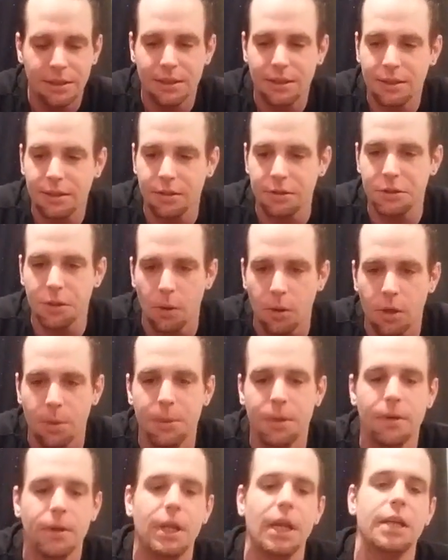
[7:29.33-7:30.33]
There's no
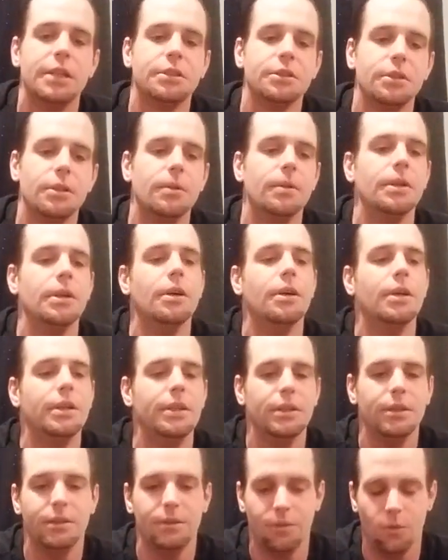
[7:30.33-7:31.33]
communication going on
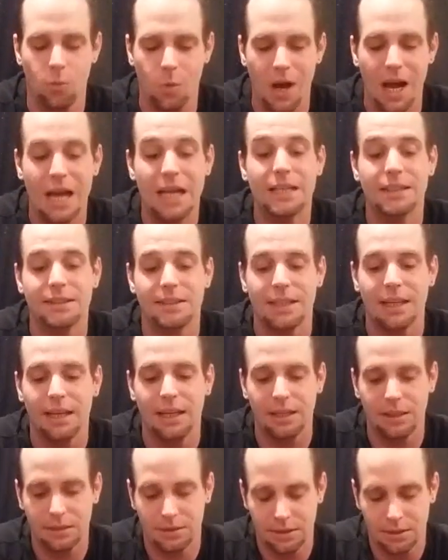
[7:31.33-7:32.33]
here. Why is
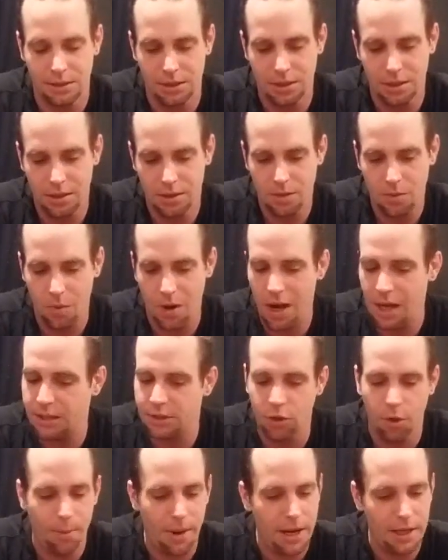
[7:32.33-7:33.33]
that? Why
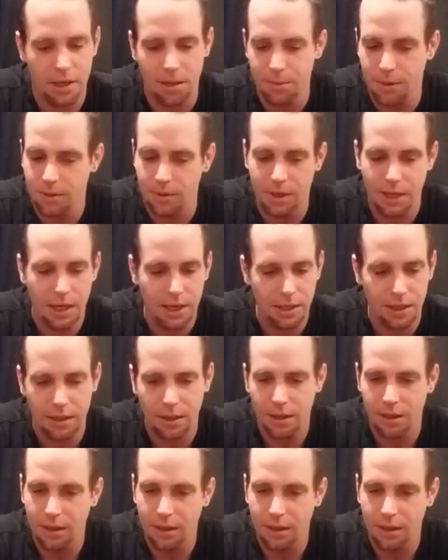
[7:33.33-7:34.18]
is nobody communicating?